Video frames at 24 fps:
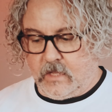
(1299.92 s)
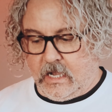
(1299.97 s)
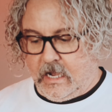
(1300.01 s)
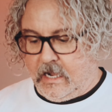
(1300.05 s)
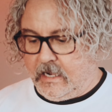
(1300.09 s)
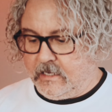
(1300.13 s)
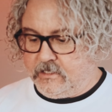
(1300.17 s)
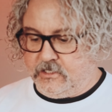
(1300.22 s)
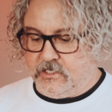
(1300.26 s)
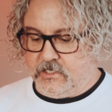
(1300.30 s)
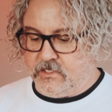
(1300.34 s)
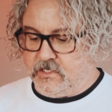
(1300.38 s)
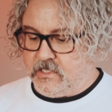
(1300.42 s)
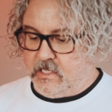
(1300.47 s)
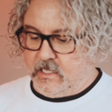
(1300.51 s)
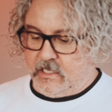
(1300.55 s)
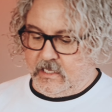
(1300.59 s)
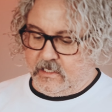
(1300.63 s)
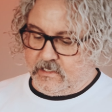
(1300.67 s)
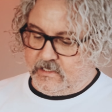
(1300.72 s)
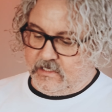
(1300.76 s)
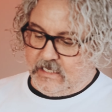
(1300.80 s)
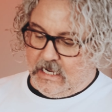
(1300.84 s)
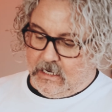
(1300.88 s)
I just
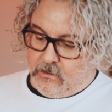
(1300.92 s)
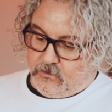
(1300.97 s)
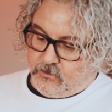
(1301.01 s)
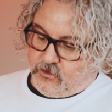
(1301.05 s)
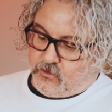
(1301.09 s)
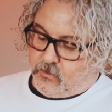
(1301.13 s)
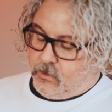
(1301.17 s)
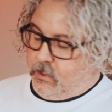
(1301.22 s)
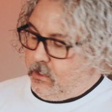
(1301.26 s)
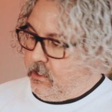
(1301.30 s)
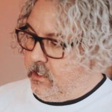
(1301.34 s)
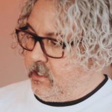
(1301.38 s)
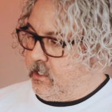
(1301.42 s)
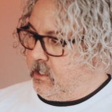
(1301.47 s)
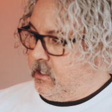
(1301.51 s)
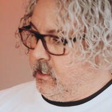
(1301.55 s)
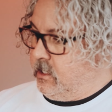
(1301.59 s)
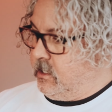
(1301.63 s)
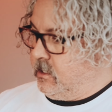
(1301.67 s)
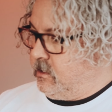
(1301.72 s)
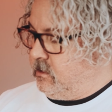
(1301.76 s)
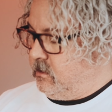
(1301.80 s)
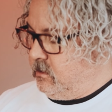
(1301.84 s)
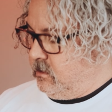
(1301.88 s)
think it sounds really
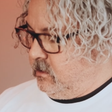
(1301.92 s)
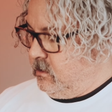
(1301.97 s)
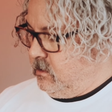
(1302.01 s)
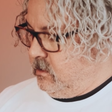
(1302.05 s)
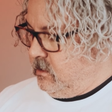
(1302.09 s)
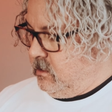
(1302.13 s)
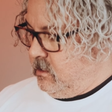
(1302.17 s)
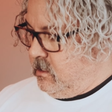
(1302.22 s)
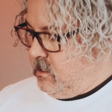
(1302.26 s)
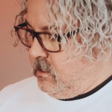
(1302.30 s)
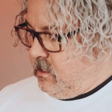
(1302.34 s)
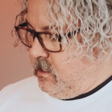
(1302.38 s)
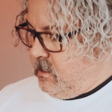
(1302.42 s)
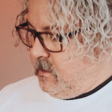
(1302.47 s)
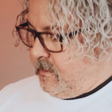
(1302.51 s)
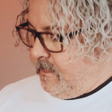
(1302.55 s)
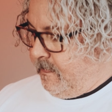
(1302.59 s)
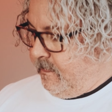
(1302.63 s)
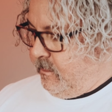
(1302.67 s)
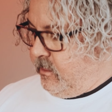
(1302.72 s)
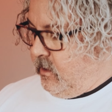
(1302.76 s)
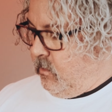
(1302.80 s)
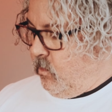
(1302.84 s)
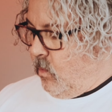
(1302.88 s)
good.
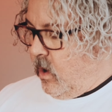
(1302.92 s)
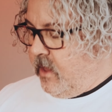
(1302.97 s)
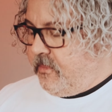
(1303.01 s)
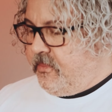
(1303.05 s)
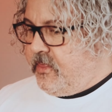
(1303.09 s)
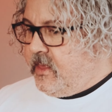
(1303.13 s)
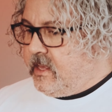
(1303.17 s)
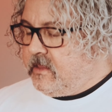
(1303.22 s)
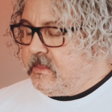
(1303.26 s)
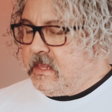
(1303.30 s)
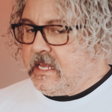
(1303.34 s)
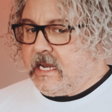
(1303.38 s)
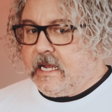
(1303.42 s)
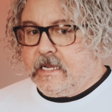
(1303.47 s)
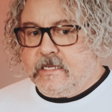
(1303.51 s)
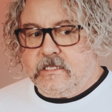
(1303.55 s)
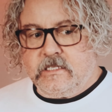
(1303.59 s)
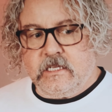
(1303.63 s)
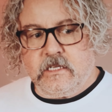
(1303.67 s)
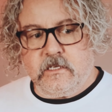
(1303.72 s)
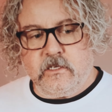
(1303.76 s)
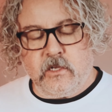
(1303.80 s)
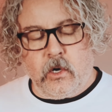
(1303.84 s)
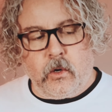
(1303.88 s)
The one thing that I
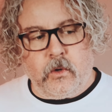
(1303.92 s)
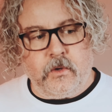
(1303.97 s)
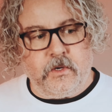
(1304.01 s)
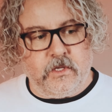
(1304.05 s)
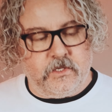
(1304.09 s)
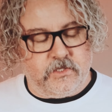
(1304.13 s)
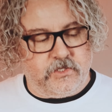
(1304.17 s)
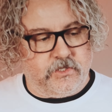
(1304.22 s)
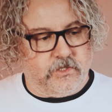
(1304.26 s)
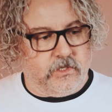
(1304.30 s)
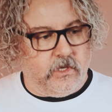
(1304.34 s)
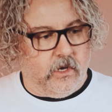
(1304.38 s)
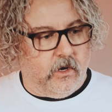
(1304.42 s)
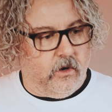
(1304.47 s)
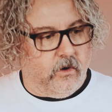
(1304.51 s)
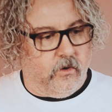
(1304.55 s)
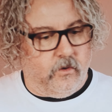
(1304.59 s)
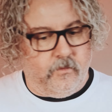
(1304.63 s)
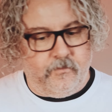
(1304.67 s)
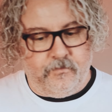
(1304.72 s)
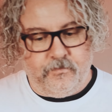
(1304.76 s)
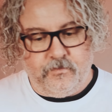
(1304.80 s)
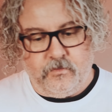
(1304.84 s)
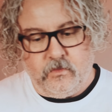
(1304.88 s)
did notice,
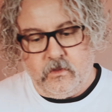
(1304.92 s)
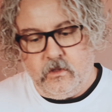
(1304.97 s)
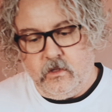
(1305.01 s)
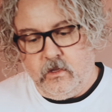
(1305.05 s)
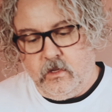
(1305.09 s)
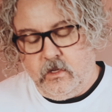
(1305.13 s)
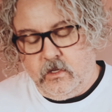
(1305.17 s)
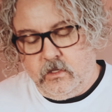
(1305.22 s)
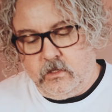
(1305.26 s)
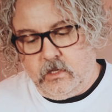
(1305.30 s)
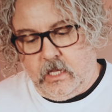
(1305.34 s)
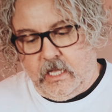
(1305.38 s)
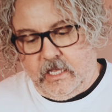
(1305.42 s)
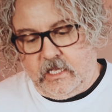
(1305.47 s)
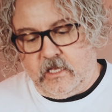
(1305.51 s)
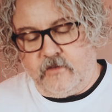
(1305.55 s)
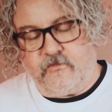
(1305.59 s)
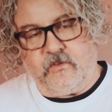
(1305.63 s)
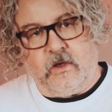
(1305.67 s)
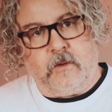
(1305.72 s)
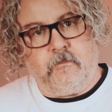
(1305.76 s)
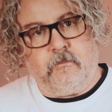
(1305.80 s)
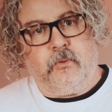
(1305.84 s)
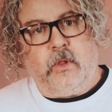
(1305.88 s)
though, like
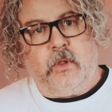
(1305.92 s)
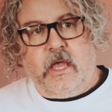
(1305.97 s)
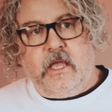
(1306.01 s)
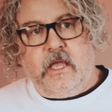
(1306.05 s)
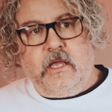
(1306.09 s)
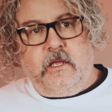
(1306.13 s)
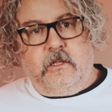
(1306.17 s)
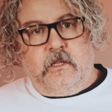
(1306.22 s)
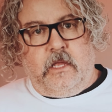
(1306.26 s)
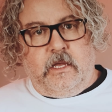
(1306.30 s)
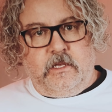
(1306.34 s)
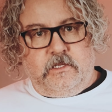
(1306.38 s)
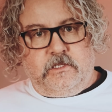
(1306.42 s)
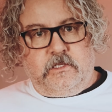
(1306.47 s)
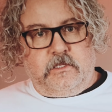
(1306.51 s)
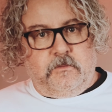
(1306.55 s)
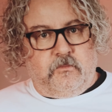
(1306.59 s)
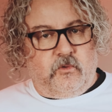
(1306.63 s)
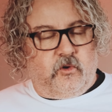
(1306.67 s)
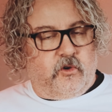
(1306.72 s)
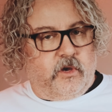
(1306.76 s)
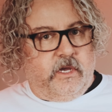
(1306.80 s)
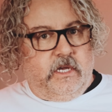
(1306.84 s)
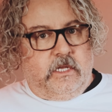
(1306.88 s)
if I'm playing like
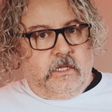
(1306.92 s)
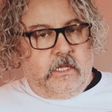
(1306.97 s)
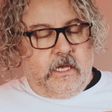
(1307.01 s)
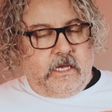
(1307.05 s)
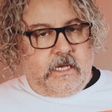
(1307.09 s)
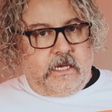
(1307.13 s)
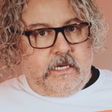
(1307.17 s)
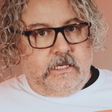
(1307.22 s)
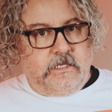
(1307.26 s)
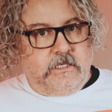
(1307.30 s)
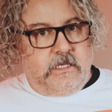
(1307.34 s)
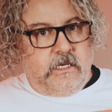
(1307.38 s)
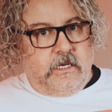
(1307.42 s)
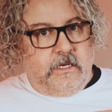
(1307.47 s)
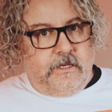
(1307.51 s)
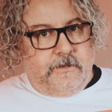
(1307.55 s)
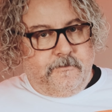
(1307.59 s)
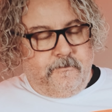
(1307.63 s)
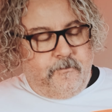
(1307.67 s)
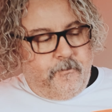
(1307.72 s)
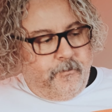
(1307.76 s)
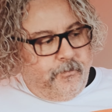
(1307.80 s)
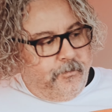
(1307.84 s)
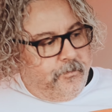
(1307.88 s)
some grit like I did,
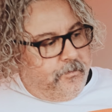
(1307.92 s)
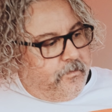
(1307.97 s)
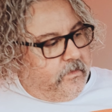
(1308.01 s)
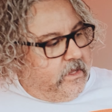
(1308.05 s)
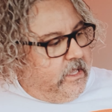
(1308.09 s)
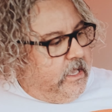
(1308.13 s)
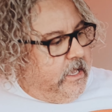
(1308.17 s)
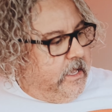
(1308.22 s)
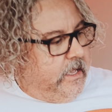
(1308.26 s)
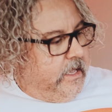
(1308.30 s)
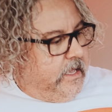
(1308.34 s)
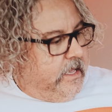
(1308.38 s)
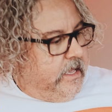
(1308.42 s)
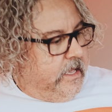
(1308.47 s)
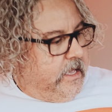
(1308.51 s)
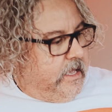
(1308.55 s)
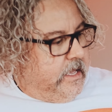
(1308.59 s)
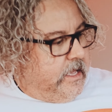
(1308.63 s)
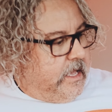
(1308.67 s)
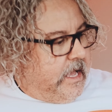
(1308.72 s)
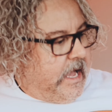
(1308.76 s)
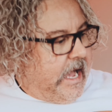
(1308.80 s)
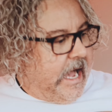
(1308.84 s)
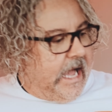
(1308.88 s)

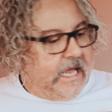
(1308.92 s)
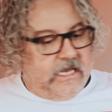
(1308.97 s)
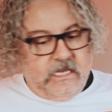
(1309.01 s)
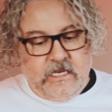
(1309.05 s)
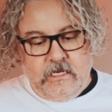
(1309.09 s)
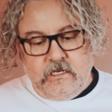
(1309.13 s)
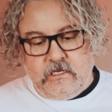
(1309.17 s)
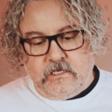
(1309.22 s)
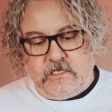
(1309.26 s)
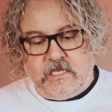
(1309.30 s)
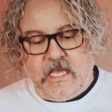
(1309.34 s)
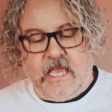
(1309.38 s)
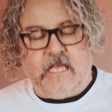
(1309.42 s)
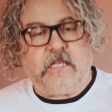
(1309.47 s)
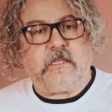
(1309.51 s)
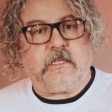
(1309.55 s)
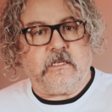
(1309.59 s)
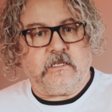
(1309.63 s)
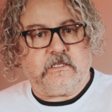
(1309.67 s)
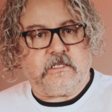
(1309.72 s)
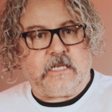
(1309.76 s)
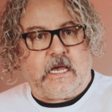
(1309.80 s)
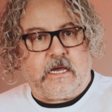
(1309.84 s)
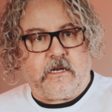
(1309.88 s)
I need to take
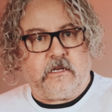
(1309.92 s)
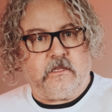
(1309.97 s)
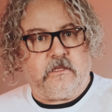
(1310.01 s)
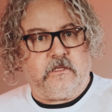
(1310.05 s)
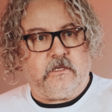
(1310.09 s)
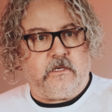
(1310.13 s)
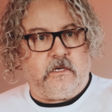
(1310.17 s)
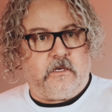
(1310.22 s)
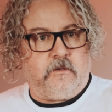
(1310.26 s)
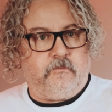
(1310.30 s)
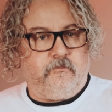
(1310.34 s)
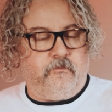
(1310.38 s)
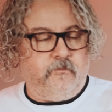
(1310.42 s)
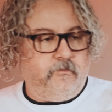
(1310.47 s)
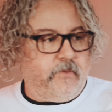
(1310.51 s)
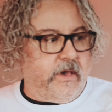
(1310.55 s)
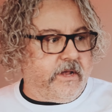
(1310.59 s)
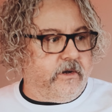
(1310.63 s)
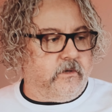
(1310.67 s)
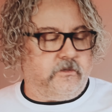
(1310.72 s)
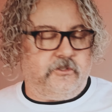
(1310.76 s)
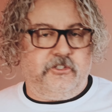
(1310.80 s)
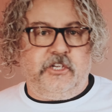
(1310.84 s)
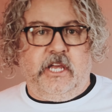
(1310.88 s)
this out of the
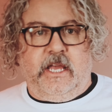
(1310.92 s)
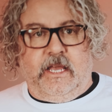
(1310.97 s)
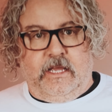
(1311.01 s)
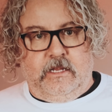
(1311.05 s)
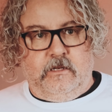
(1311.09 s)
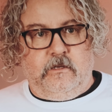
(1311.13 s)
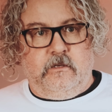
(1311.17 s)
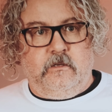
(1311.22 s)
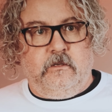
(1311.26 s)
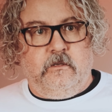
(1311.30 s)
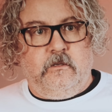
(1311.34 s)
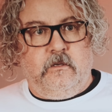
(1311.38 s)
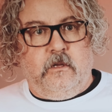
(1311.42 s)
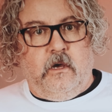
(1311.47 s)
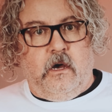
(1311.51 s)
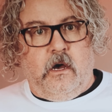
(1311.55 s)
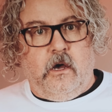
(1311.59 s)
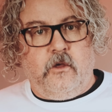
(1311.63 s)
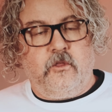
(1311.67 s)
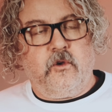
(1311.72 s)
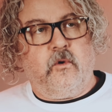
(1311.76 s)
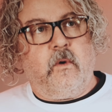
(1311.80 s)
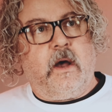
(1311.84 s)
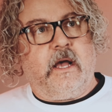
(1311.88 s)
pedal chain.
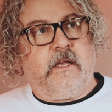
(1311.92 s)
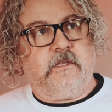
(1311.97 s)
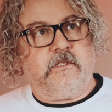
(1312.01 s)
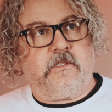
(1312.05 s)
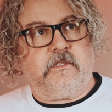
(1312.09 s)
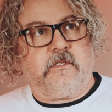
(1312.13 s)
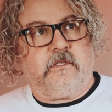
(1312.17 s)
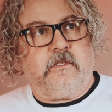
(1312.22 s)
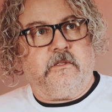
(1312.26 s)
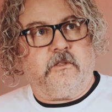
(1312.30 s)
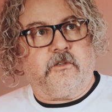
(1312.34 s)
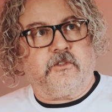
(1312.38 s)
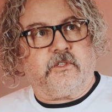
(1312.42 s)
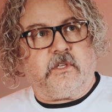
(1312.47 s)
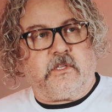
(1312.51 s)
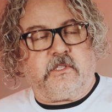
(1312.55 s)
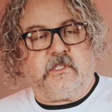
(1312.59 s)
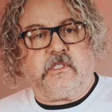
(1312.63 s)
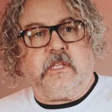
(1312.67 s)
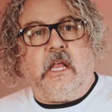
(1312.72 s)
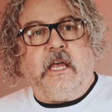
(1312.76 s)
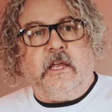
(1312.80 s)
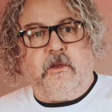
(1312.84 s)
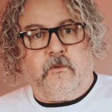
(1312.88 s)
Otherwise, there's a
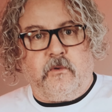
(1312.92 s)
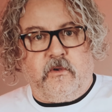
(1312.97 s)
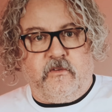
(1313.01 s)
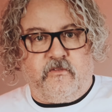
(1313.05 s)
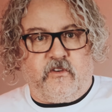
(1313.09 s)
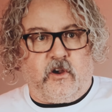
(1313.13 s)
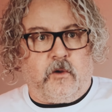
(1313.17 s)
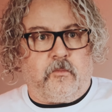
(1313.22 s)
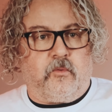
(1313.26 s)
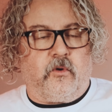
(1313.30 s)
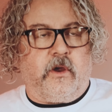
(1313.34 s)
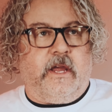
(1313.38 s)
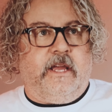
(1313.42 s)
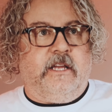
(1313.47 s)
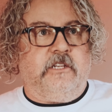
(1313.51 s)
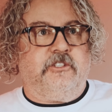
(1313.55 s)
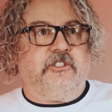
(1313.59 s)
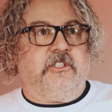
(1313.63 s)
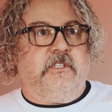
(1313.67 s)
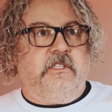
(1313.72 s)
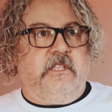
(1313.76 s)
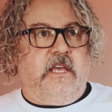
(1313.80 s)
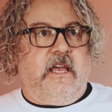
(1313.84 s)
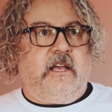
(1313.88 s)
slight
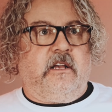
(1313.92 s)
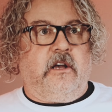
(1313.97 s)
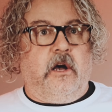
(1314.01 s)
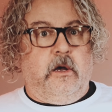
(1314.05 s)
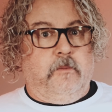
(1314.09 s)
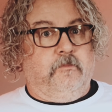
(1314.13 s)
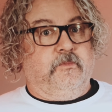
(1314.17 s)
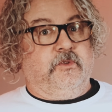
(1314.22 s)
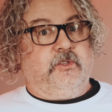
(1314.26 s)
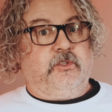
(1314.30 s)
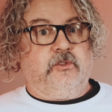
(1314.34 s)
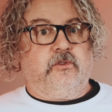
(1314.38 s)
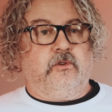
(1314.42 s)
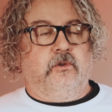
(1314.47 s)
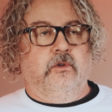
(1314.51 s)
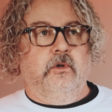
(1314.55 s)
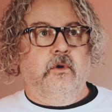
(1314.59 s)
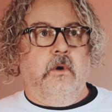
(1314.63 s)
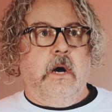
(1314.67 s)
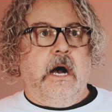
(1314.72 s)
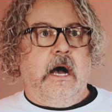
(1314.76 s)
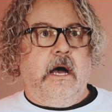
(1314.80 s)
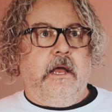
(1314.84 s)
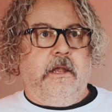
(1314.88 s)
reverberation that comes
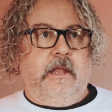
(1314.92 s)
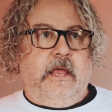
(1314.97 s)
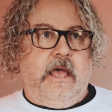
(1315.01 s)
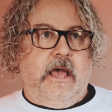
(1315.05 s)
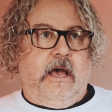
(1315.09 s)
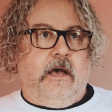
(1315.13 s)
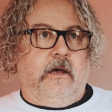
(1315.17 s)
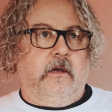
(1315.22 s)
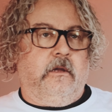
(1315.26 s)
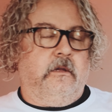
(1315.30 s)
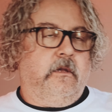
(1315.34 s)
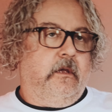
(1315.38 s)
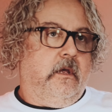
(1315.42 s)
through on that.